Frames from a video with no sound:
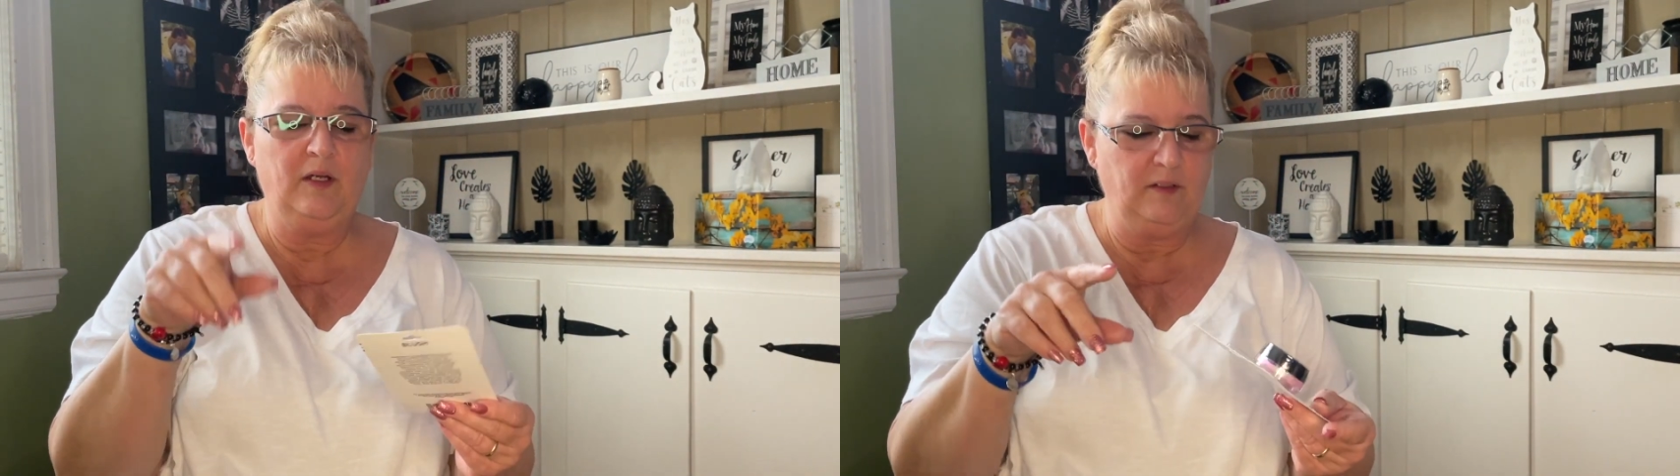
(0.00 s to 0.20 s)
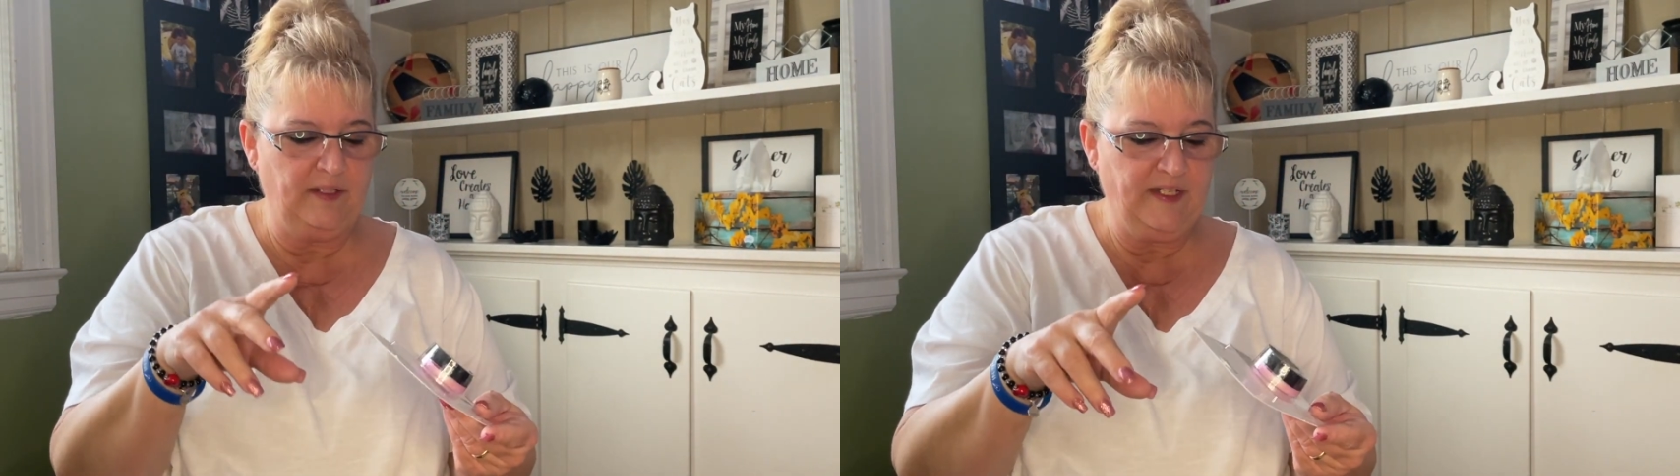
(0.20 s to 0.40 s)

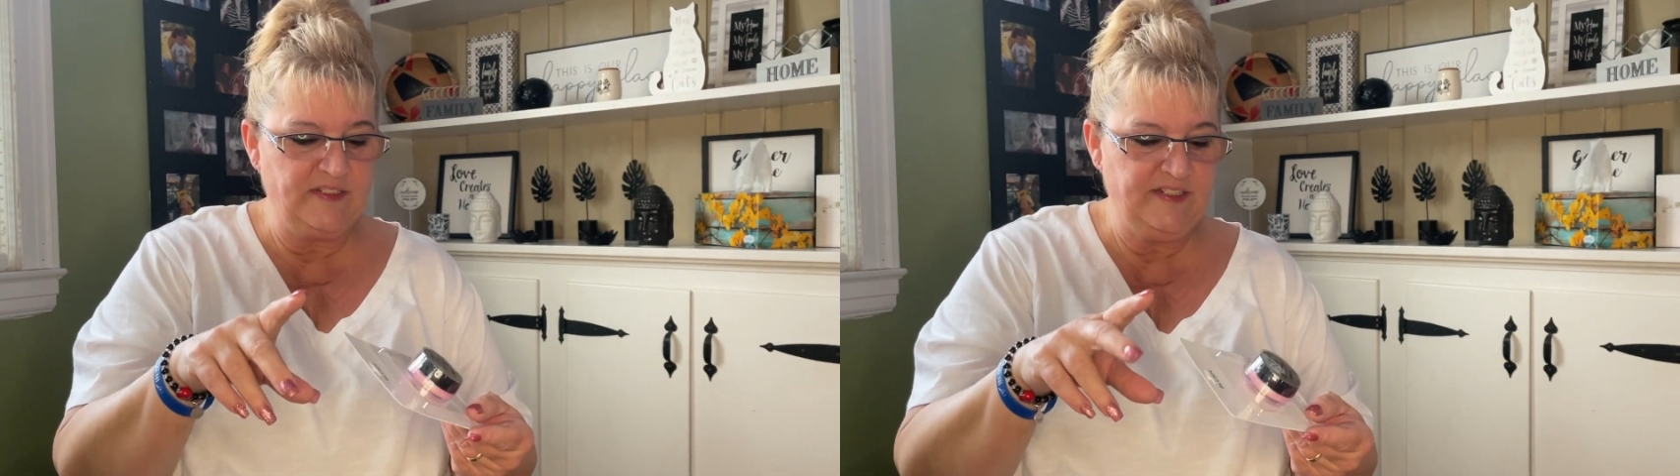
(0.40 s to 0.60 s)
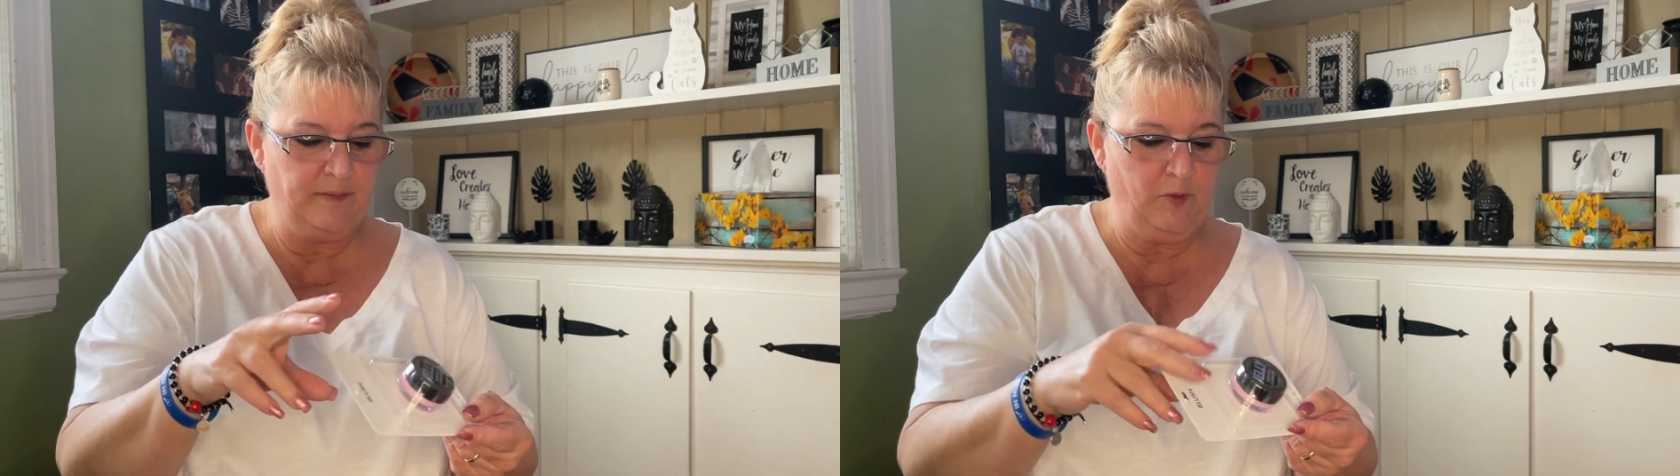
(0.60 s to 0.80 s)
like I
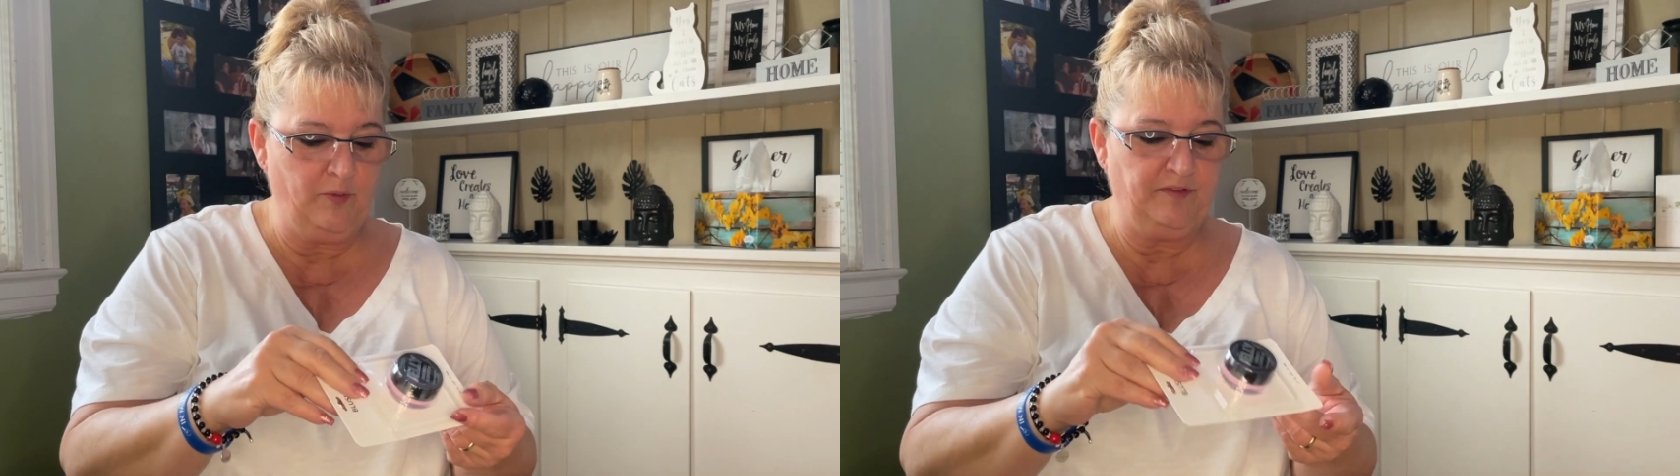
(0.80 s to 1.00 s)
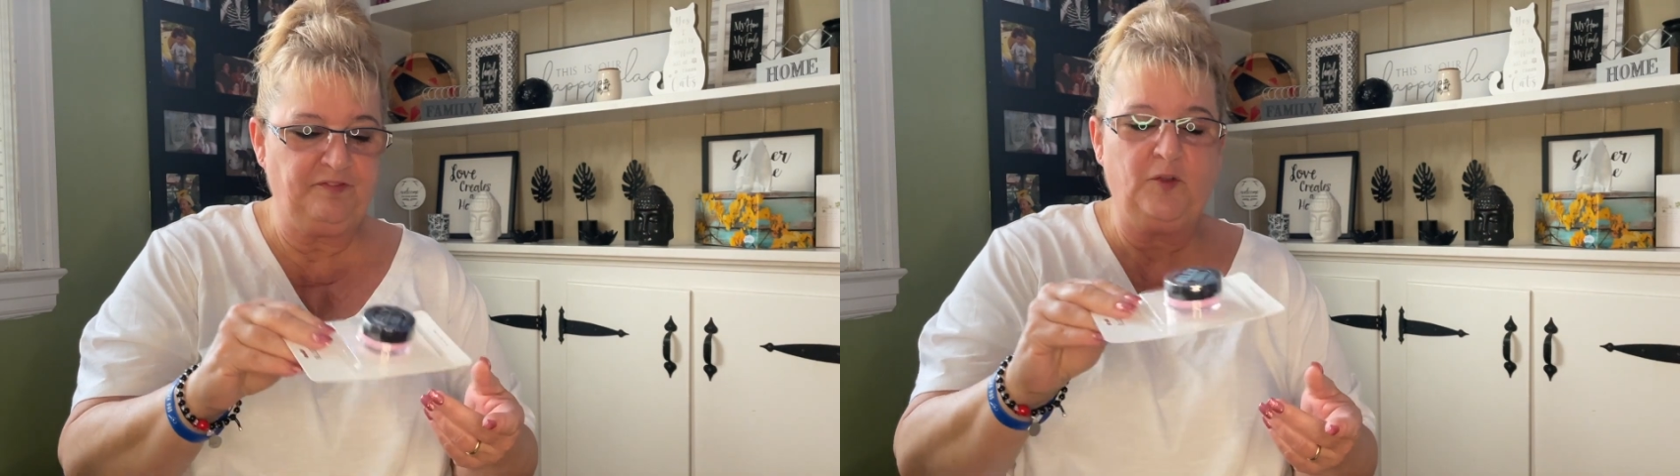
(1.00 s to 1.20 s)
said, I'm
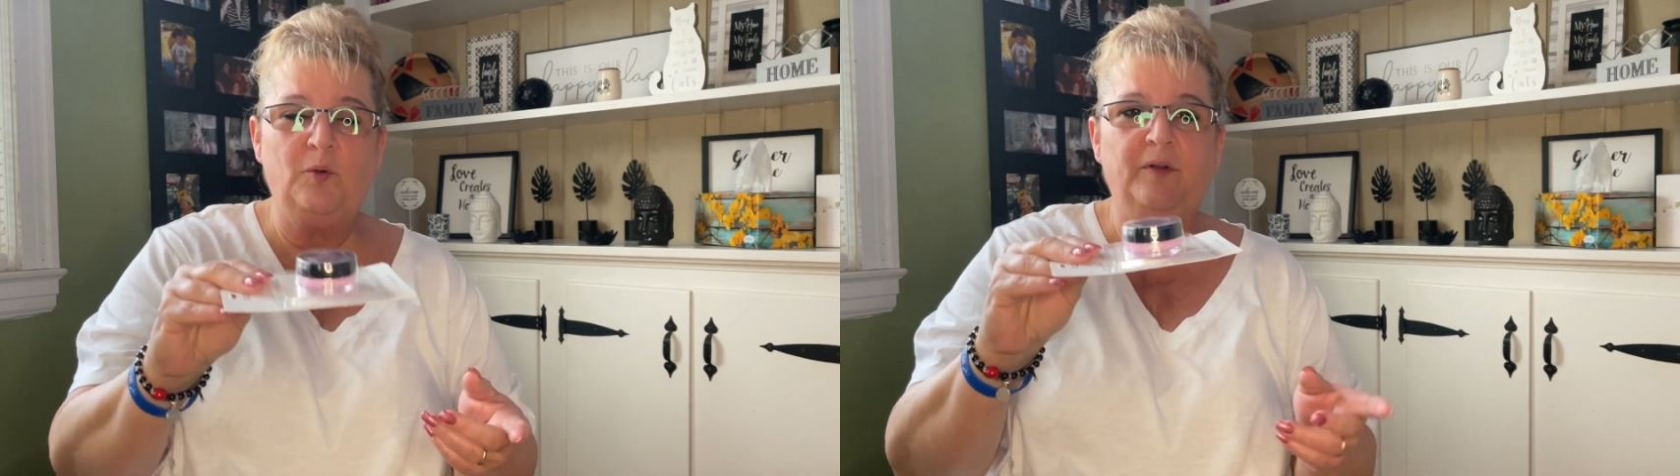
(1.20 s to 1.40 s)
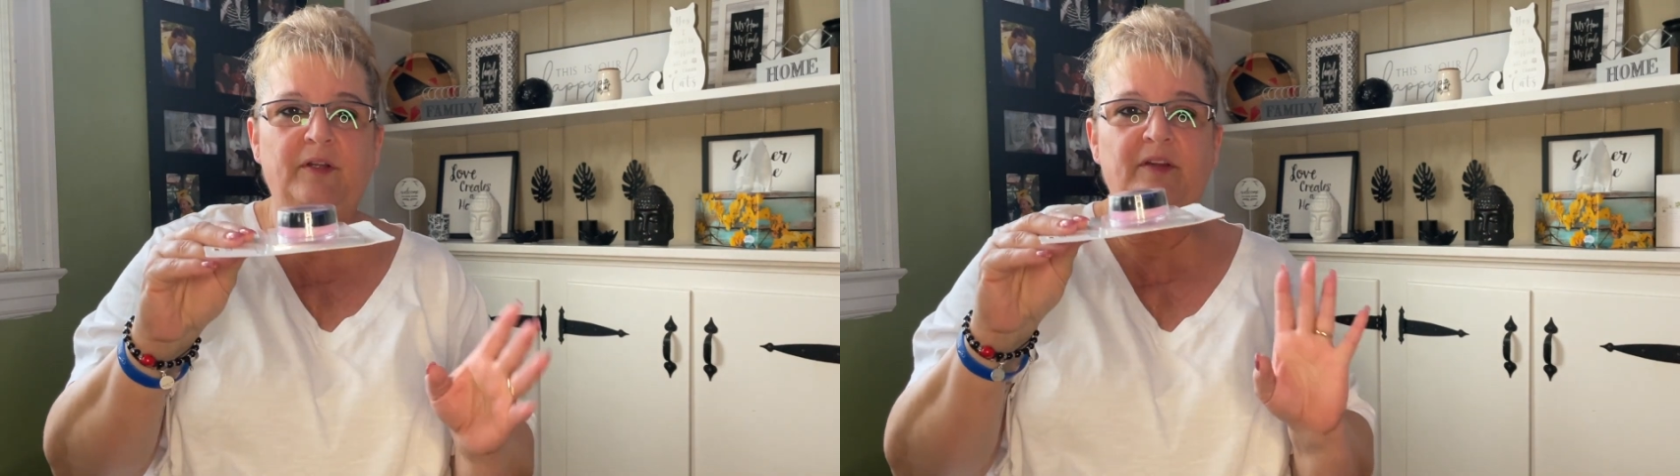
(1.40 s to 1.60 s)
going to
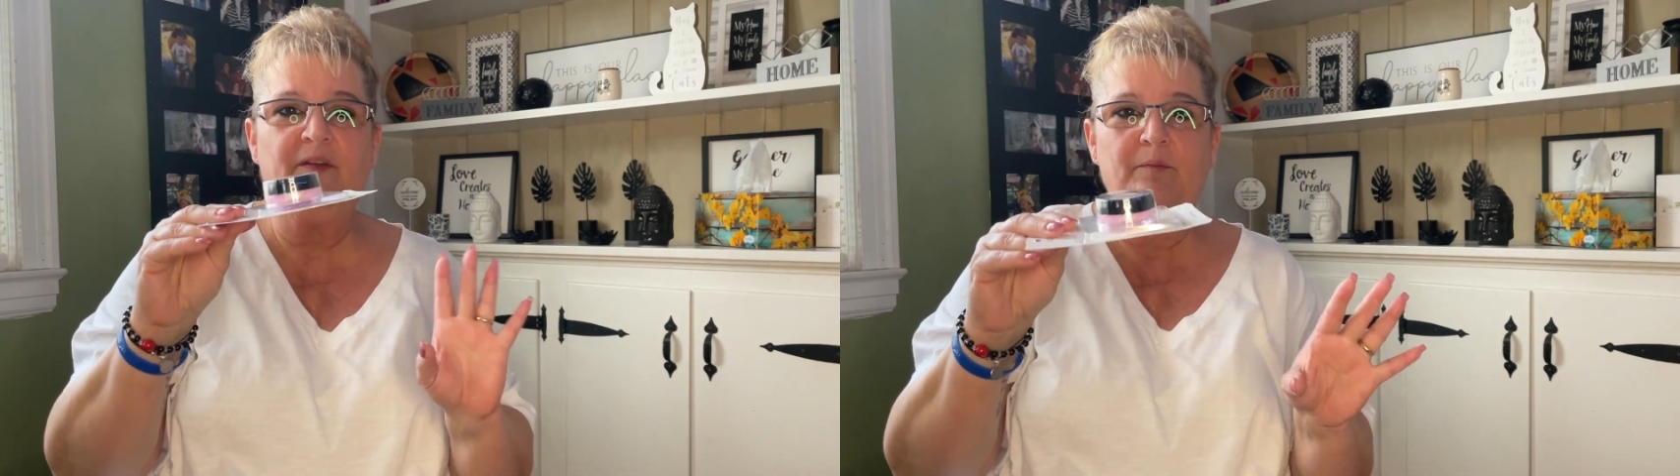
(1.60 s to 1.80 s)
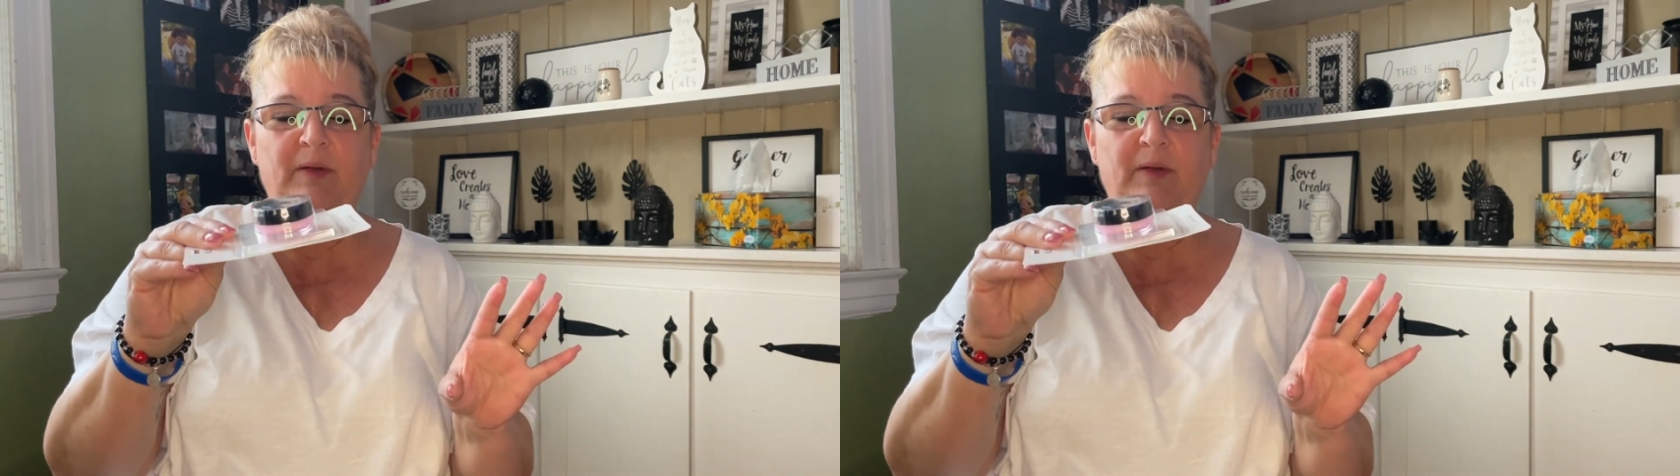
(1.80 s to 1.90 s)
Florida.